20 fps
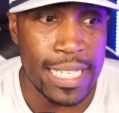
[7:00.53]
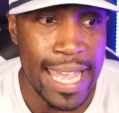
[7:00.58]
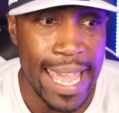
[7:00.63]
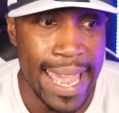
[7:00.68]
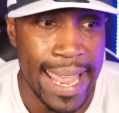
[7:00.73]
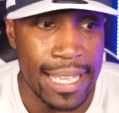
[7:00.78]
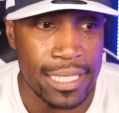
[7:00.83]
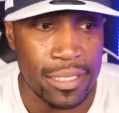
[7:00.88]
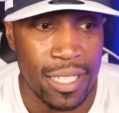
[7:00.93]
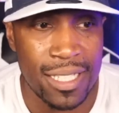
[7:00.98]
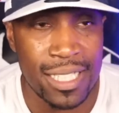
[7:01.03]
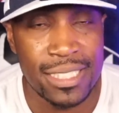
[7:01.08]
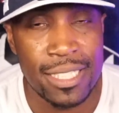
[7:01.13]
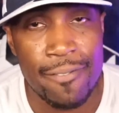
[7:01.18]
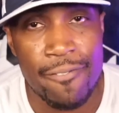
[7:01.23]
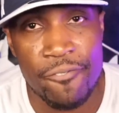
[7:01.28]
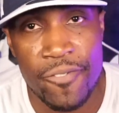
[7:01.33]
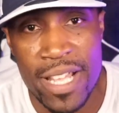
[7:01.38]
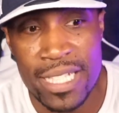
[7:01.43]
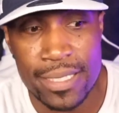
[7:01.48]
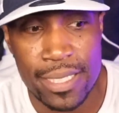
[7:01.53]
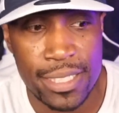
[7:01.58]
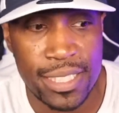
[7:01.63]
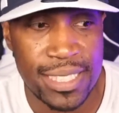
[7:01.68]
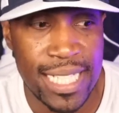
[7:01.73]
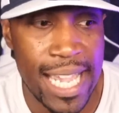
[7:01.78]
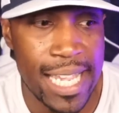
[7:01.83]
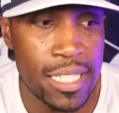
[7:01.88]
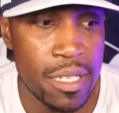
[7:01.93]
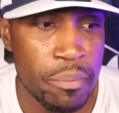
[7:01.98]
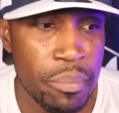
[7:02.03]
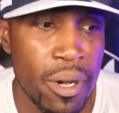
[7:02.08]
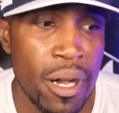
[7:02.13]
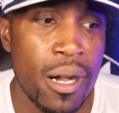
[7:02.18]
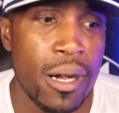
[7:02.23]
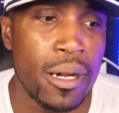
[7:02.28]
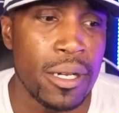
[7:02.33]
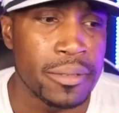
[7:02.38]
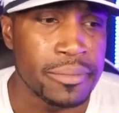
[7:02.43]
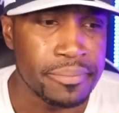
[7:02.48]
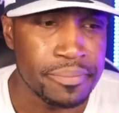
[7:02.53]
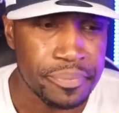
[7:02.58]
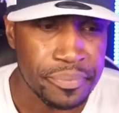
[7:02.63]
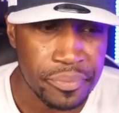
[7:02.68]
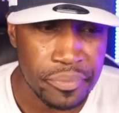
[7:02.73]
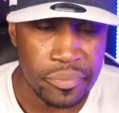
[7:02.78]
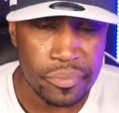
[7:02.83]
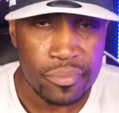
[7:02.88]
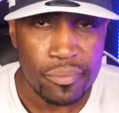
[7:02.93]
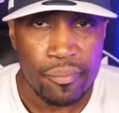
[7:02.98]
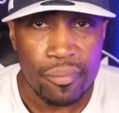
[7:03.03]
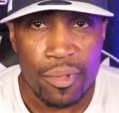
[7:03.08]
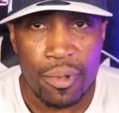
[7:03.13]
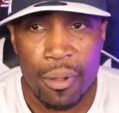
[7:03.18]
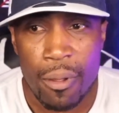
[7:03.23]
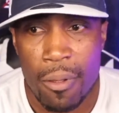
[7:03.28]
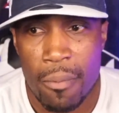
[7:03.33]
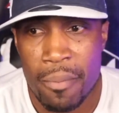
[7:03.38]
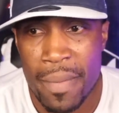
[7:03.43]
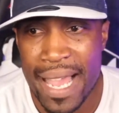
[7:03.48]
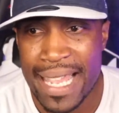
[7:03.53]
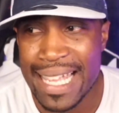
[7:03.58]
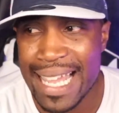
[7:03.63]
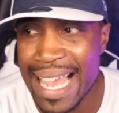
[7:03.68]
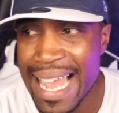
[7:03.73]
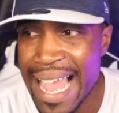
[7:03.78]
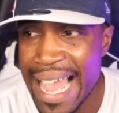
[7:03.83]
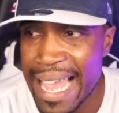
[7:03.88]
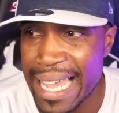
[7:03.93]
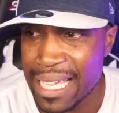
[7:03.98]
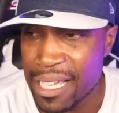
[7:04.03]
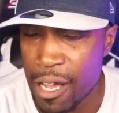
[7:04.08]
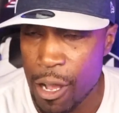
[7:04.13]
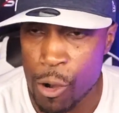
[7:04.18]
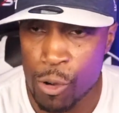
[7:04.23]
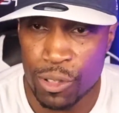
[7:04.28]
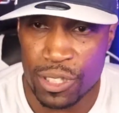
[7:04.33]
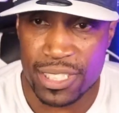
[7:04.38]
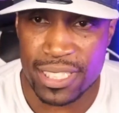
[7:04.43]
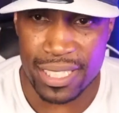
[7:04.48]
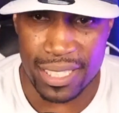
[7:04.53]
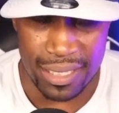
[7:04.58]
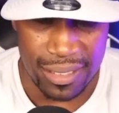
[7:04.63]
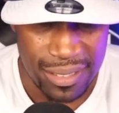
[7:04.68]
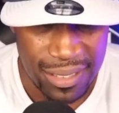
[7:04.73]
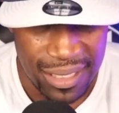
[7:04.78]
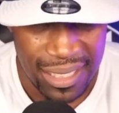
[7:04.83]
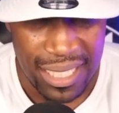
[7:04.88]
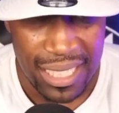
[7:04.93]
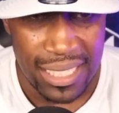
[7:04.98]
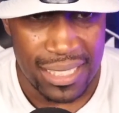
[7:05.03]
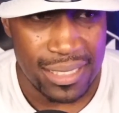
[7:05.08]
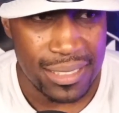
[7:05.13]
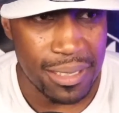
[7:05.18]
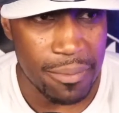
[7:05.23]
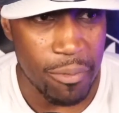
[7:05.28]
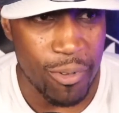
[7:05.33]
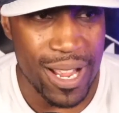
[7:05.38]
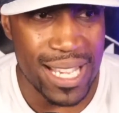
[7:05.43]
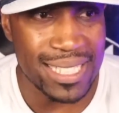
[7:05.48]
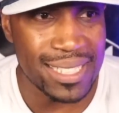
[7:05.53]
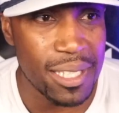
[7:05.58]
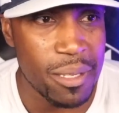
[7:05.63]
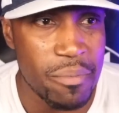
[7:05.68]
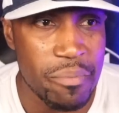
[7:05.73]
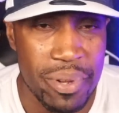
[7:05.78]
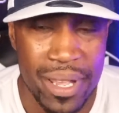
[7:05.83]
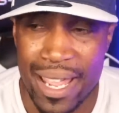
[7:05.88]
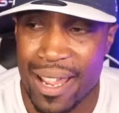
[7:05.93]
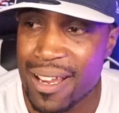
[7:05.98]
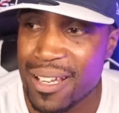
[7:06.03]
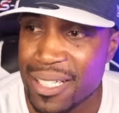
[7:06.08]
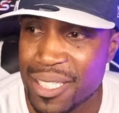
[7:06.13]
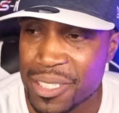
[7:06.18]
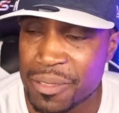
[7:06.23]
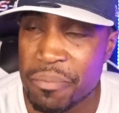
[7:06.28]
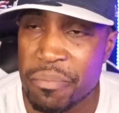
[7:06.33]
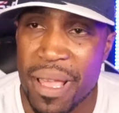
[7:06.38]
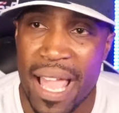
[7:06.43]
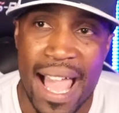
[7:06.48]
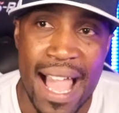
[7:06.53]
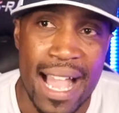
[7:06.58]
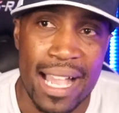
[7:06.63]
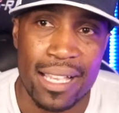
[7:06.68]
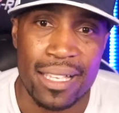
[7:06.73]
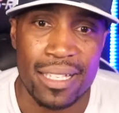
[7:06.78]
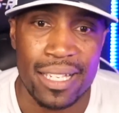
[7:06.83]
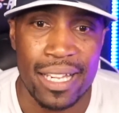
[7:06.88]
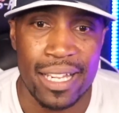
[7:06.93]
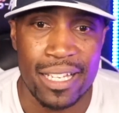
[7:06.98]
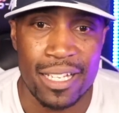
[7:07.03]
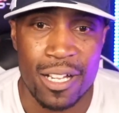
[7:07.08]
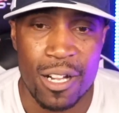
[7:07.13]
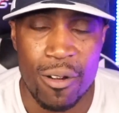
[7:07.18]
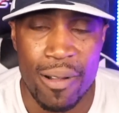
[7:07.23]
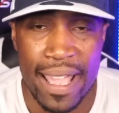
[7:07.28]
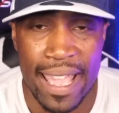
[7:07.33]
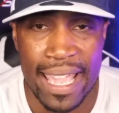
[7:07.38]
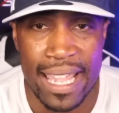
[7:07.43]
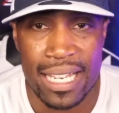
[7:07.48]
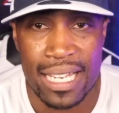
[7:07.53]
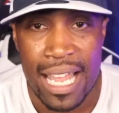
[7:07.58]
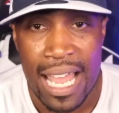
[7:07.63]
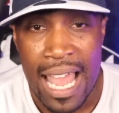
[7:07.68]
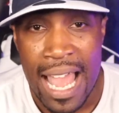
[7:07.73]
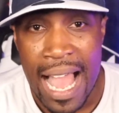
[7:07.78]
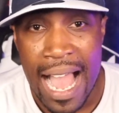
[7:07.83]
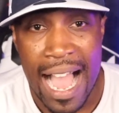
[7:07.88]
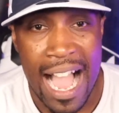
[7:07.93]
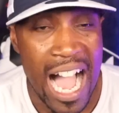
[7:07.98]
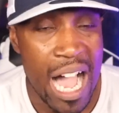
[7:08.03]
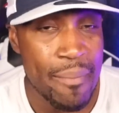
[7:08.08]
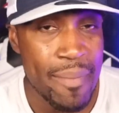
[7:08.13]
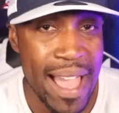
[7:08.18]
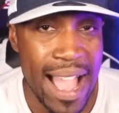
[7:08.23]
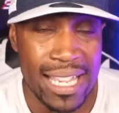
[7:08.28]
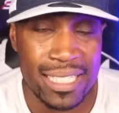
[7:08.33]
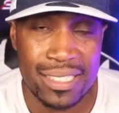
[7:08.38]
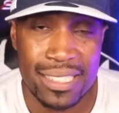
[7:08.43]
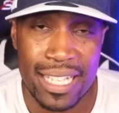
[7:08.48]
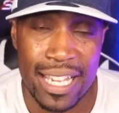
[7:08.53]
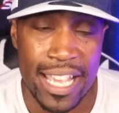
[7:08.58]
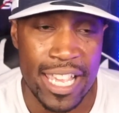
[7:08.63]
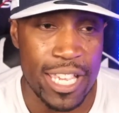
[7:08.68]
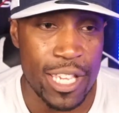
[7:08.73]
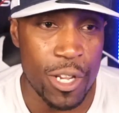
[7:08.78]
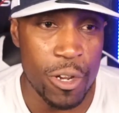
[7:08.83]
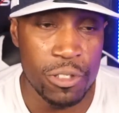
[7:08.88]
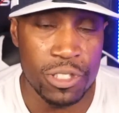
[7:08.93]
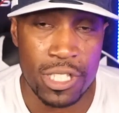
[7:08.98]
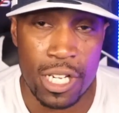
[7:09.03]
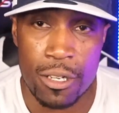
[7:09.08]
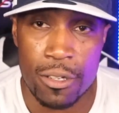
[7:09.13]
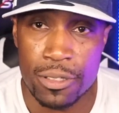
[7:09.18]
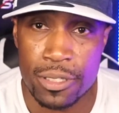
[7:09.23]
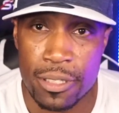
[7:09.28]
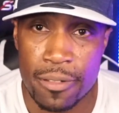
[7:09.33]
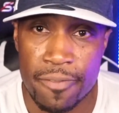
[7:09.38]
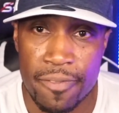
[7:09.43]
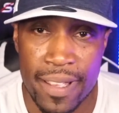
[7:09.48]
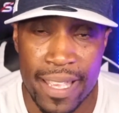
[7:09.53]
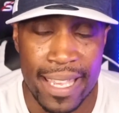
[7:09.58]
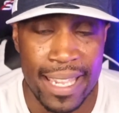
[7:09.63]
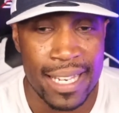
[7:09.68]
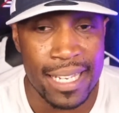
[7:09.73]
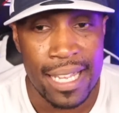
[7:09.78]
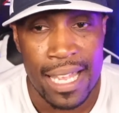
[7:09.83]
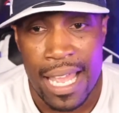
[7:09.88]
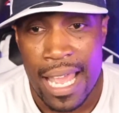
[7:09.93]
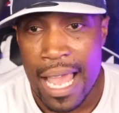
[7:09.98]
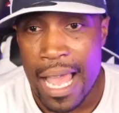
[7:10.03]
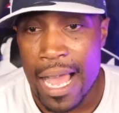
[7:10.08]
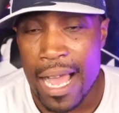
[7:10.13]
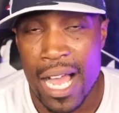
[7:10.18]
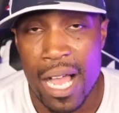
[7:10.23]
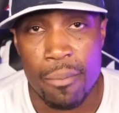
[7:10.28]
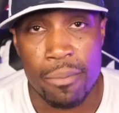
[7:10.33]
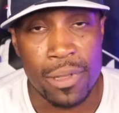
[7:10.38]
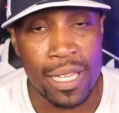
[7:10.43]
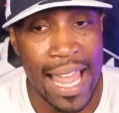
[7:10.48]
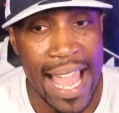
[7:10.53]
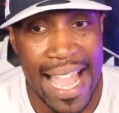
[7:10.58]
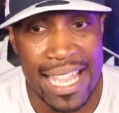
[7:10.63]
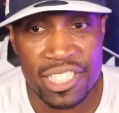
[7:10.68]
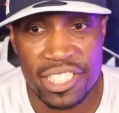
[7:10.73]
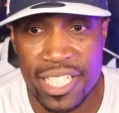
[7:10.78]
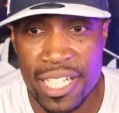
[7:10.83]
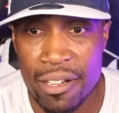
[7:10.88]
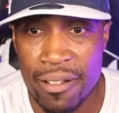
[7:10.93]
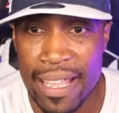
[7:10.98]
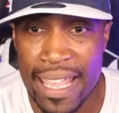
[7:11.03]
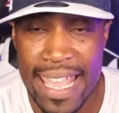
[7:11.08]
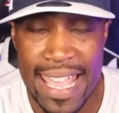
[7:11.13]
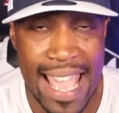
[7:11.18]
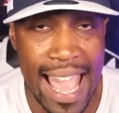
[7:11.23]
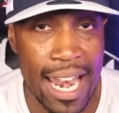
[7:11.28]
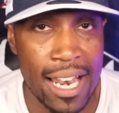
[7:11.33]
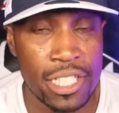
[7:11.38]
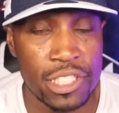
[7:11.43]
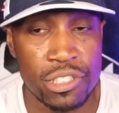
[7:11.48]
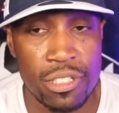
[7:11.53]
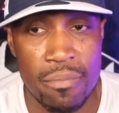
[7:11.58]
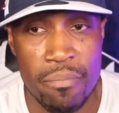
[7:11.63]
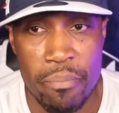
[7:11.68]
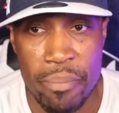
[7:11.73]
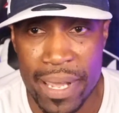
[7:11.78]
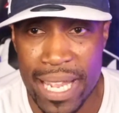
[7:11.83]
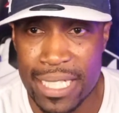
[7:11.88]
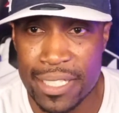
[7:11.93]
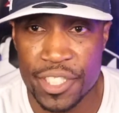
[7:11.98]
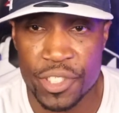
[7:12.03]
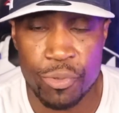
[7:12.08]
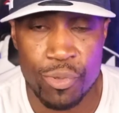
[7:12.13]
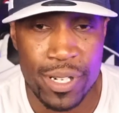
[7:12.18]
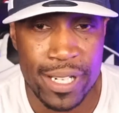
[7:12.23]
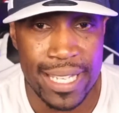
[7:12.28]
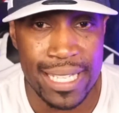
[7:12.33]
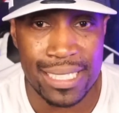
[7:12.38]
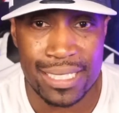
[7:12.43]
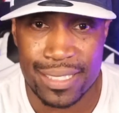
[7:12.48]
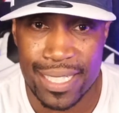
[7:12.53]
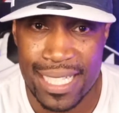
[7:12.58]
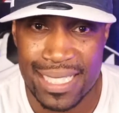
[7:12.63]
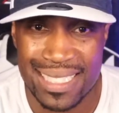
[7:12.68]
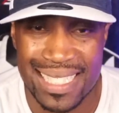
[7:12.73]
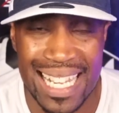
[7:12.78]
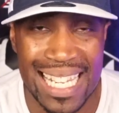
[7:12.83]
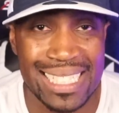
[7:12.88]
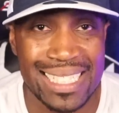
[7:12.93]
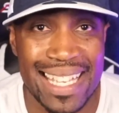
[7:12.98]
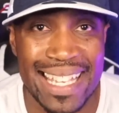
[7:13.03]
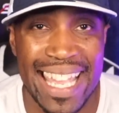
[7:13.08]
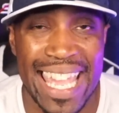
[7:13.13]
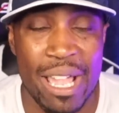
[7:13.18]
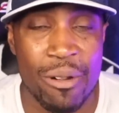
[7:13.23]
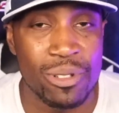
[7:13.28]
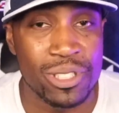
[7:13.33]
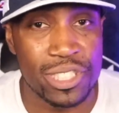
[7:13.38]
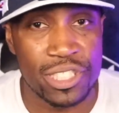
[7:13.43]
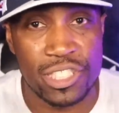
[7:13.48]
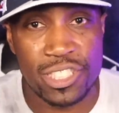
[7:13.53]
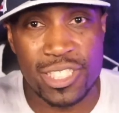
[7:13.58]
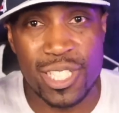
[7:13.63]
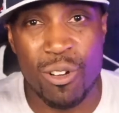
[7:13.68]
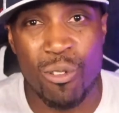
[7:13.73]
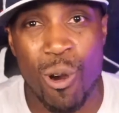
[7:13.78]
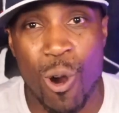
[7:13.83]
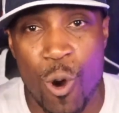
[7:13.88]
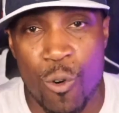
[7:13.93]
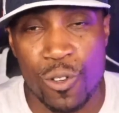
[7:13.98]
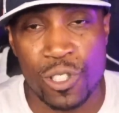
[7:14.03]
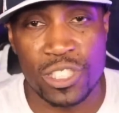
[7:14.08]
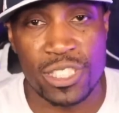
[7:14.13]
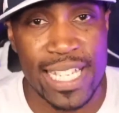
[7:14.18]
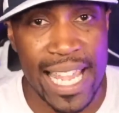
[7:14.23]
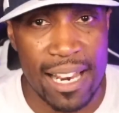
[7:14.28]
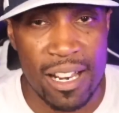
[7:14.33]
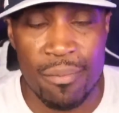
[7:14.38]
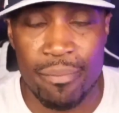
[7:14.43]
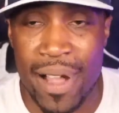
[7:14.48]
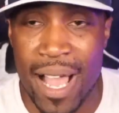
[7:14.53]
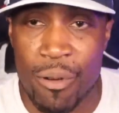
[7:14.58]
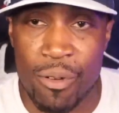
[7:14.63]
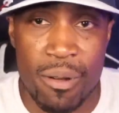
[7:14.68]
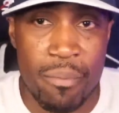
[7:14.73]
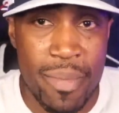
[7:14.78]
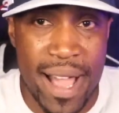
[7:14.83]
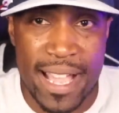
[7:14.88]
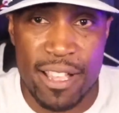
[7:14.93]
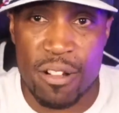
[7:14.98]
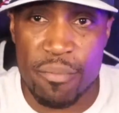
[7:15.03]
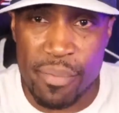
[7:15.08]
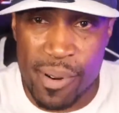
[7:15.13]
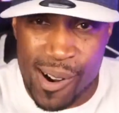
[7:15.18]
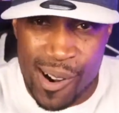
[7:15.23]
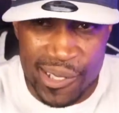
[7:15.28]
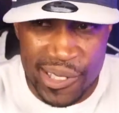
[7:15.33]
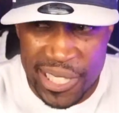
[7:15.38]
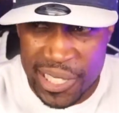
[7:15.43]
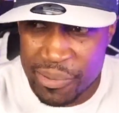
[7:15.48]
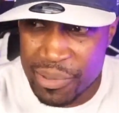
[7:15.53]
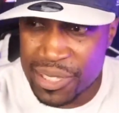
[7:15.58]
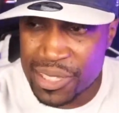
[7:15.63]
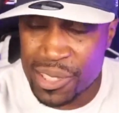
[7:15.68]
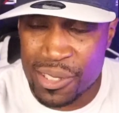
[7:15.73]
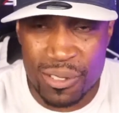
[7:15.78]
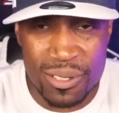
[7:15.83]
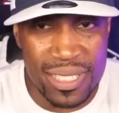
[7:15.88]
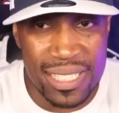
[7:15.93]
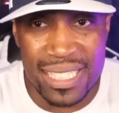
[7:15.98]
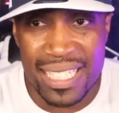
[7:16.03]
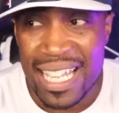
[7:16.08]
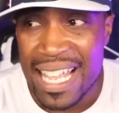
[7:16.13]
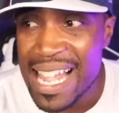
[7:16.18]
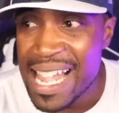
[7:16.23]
As. On the defensive side of the ball, my guy, Osa, the wrestling bear, is back, you know, and I'm actually a huge Osa fan. Um, last year, he had a tremendous rookie season. I think it was just so overshadowed by what Micah Parsons was doing.